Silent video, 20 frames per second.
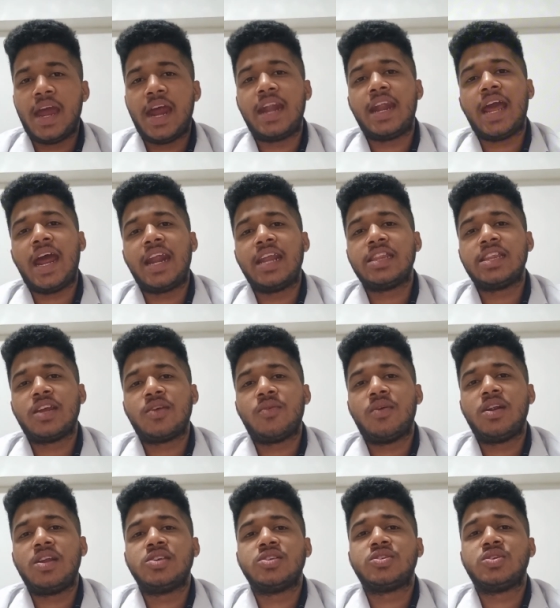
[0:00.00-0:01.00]
and another
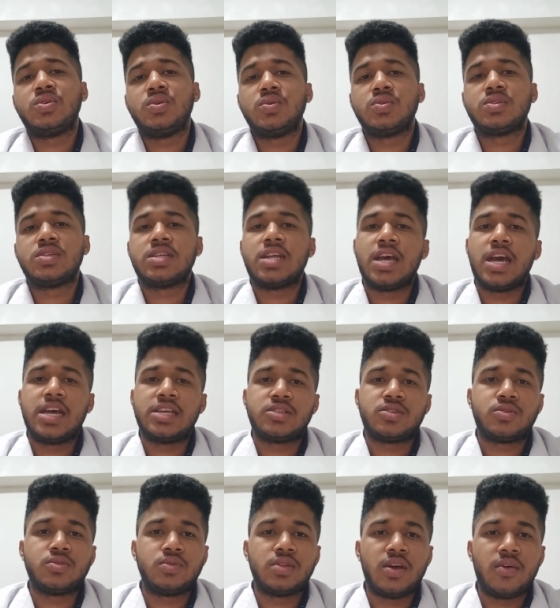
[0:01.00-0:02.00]
one is used
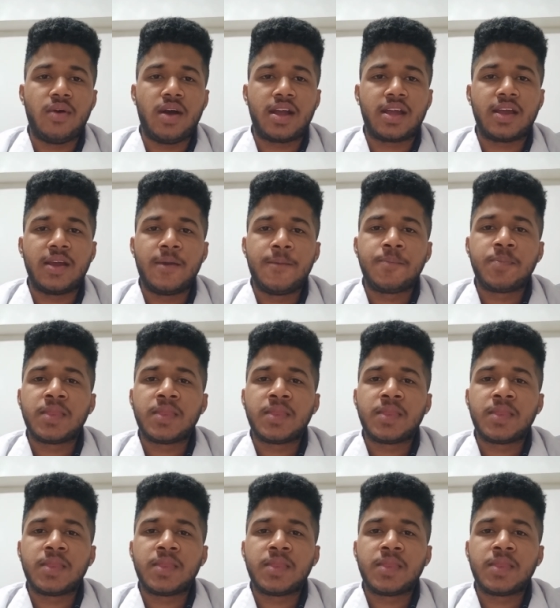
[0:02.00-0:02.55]
as to the walk.